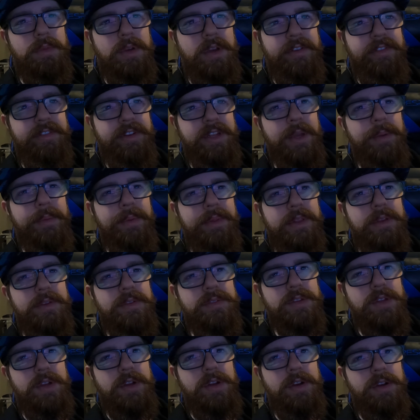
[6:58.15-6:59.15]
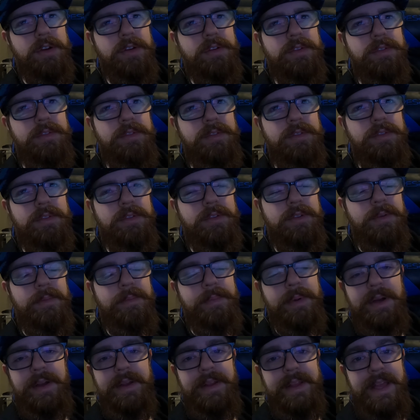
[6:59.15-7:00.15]
I forget what those are.
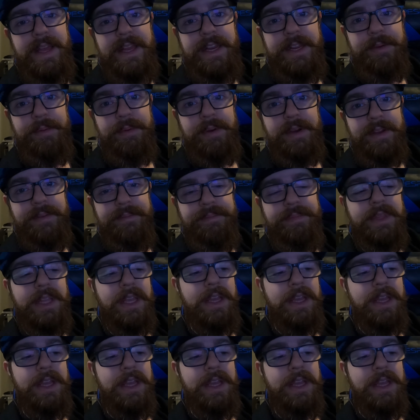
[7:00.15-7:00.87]
But anyway,